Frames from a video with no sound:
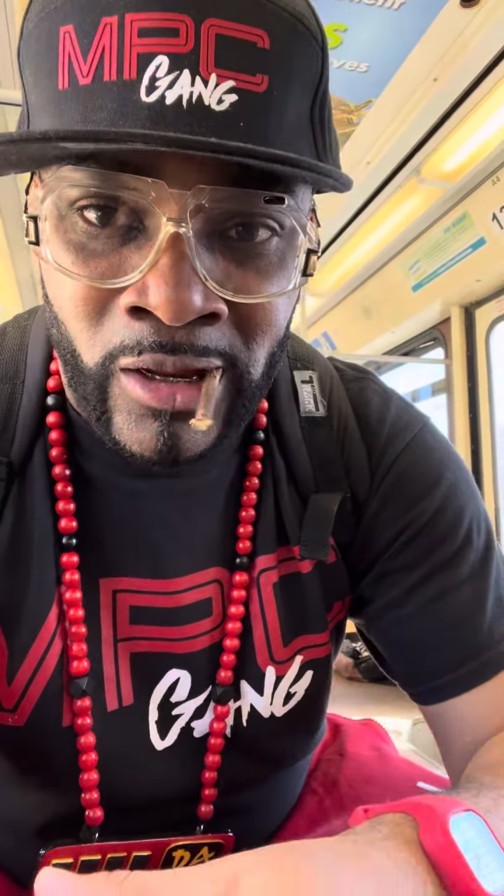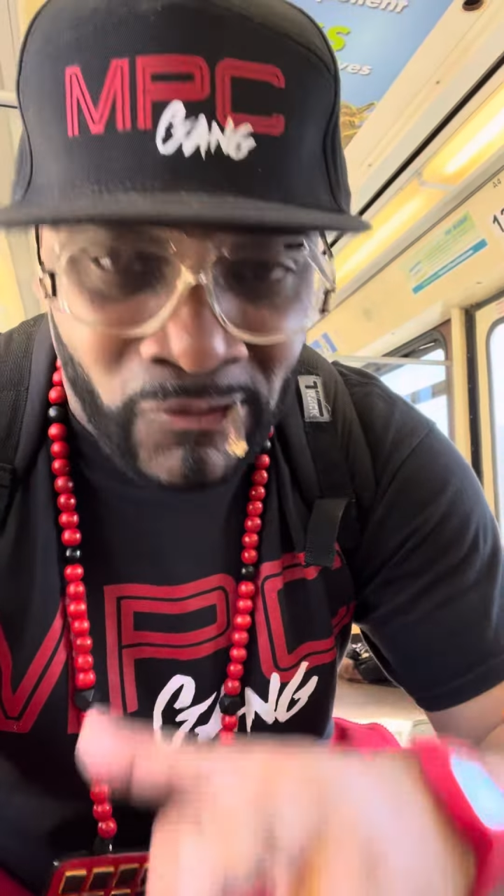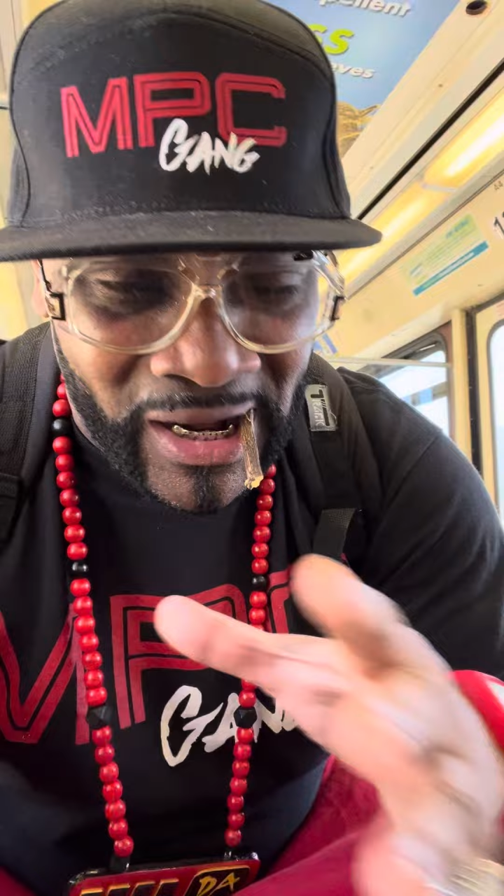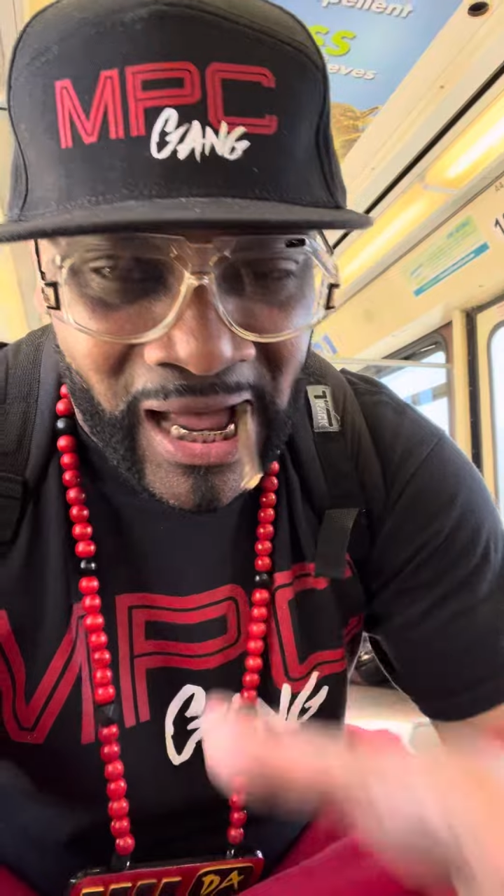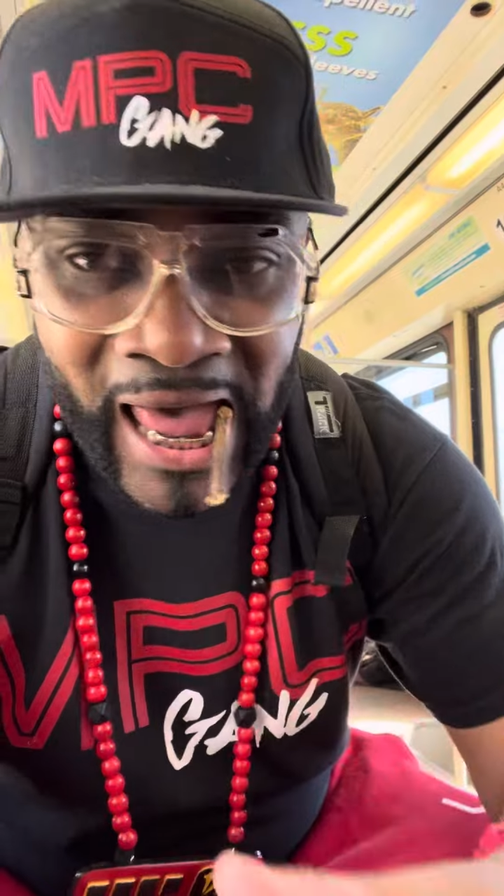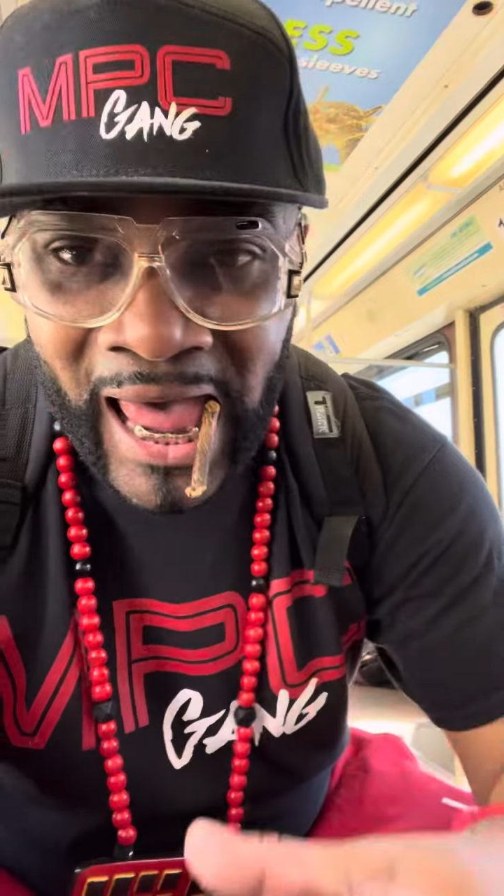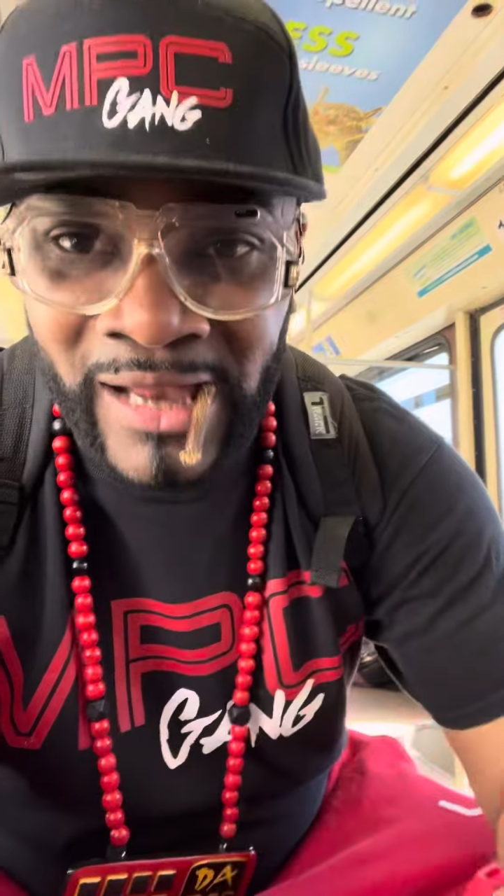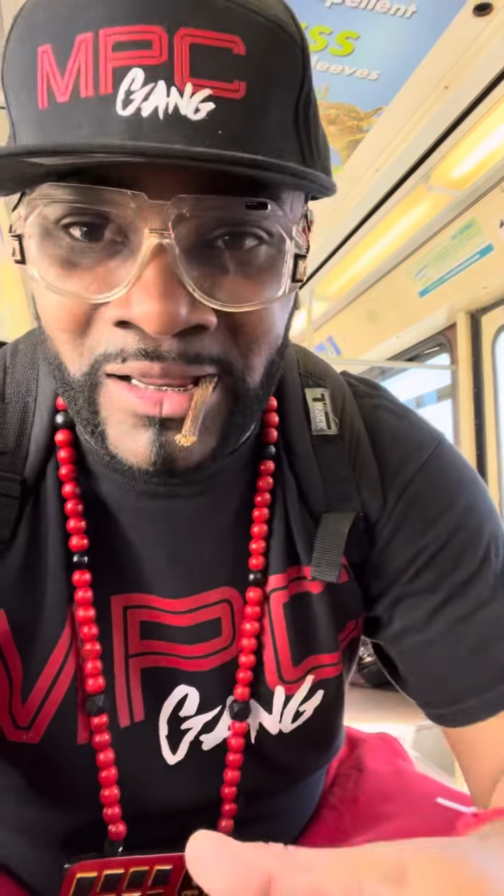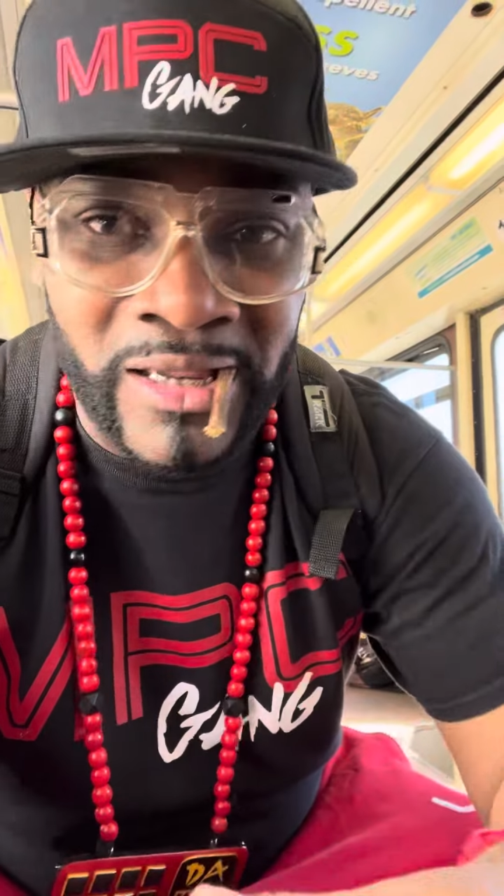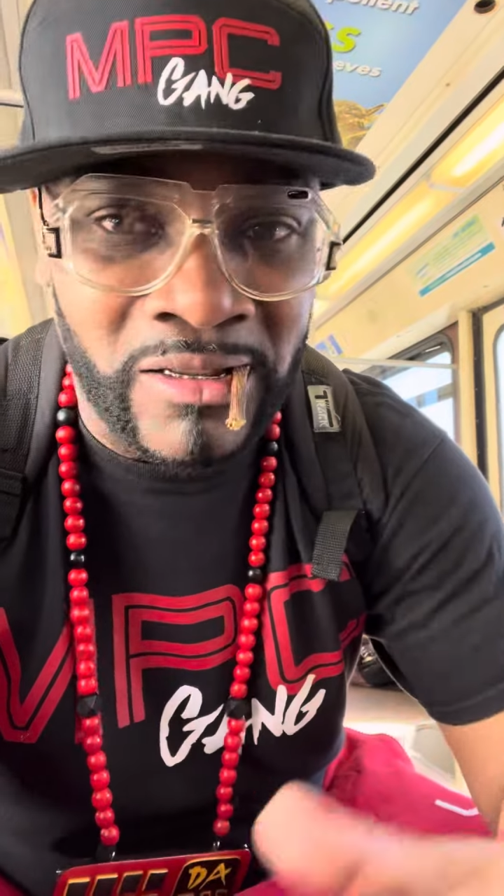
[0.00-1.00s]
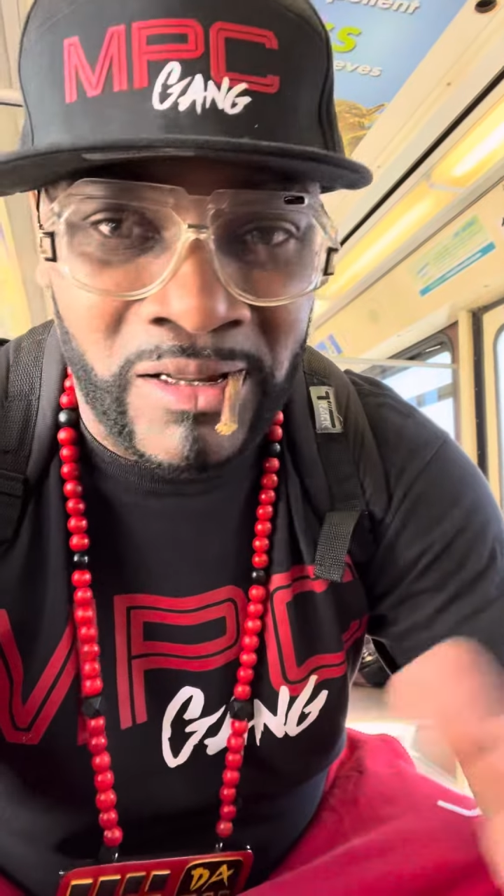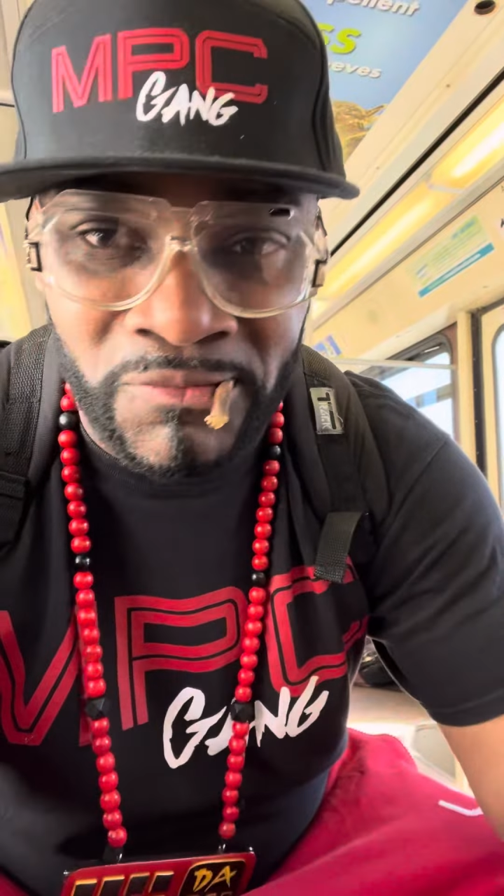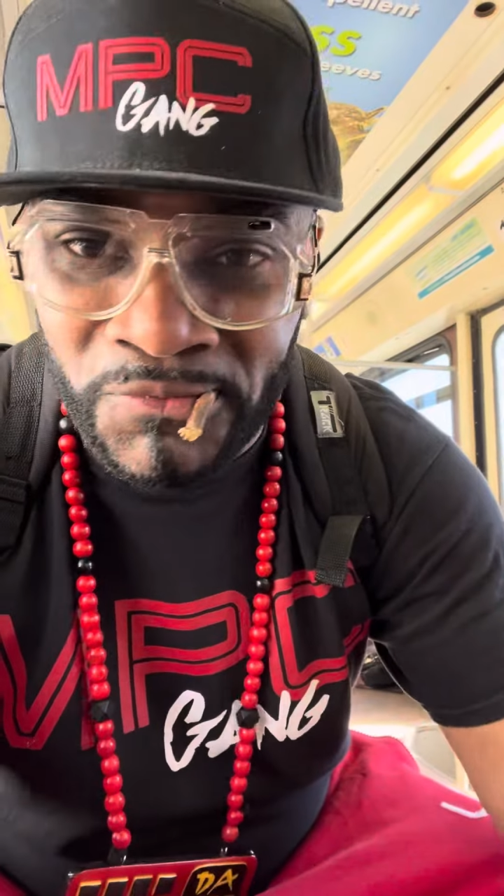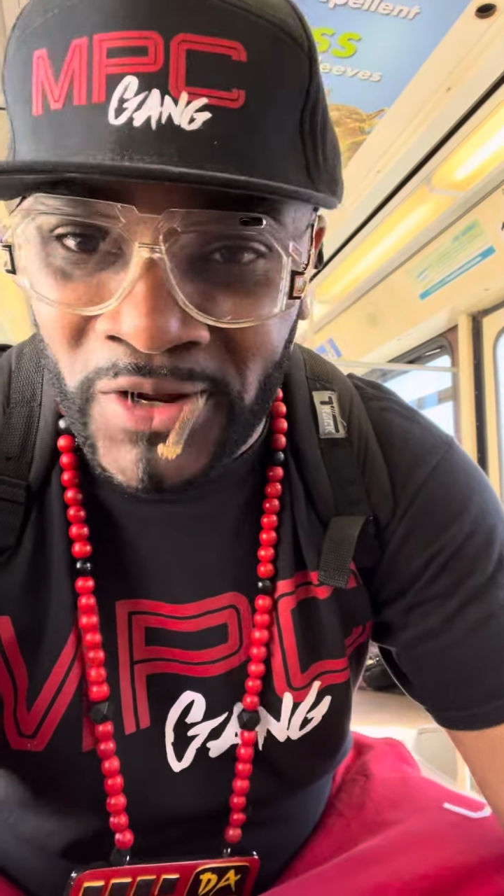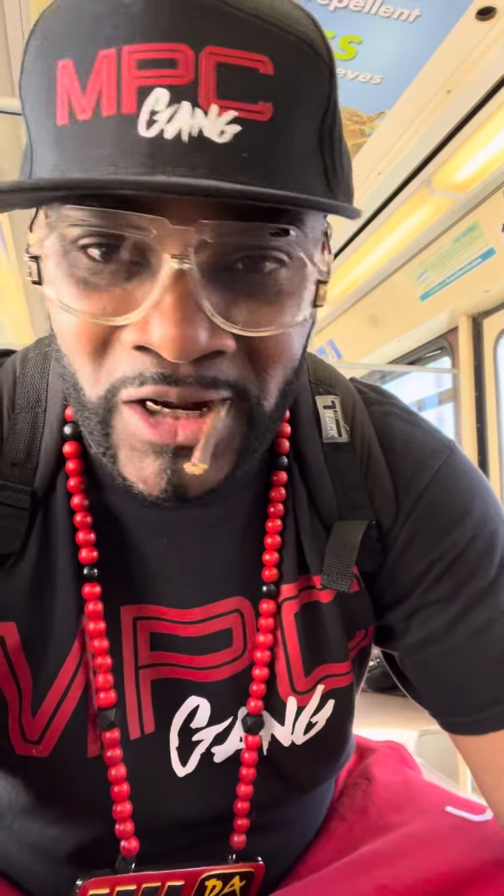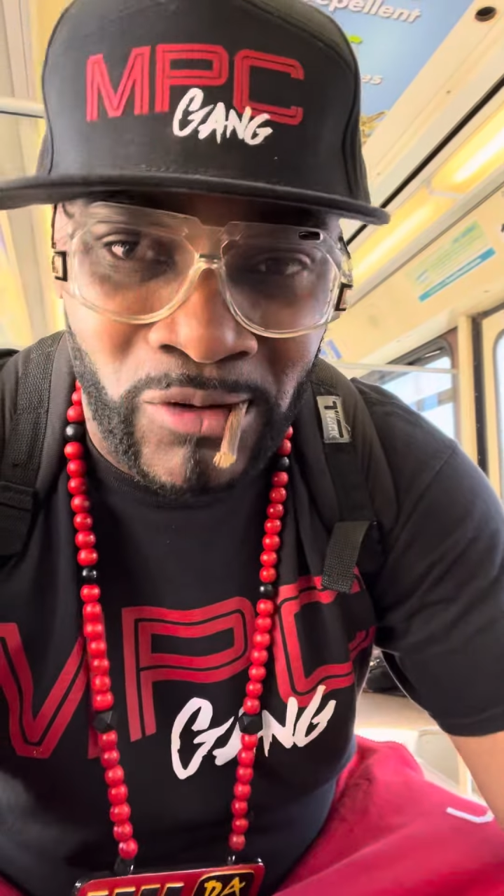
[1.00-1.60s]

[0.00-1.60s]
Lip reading: why I had to get the fuck